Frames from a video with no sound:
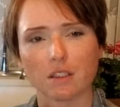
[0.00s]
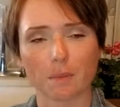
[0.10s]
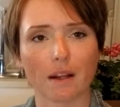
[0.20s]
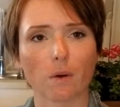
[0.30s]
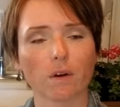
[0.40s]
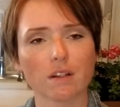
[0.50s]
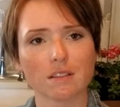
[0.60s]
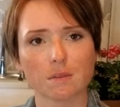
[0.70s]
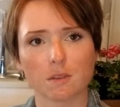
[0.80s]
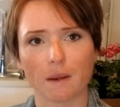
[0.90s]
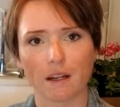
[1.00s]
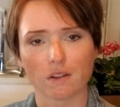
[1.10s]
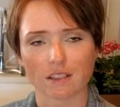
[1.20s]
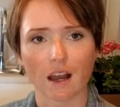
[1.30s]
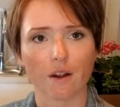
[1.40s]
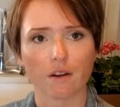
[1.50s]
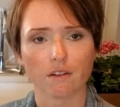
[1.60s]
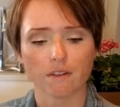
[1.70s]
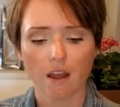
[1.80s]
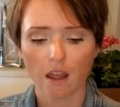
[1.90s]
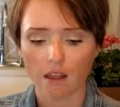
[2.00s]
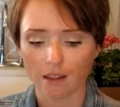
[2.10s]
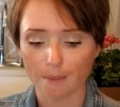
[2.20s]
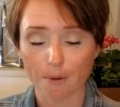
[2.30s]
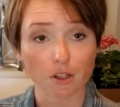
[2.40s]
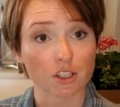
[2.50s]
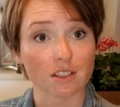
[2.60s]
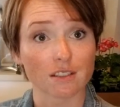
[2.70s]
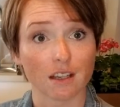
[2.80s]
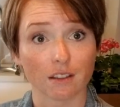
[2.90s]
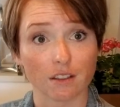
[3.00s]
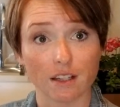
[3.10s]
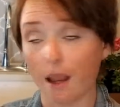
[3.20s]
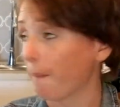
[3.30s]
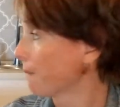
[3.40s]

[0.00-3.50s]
but I ordered some tomatoes out of E. Burgess the other day,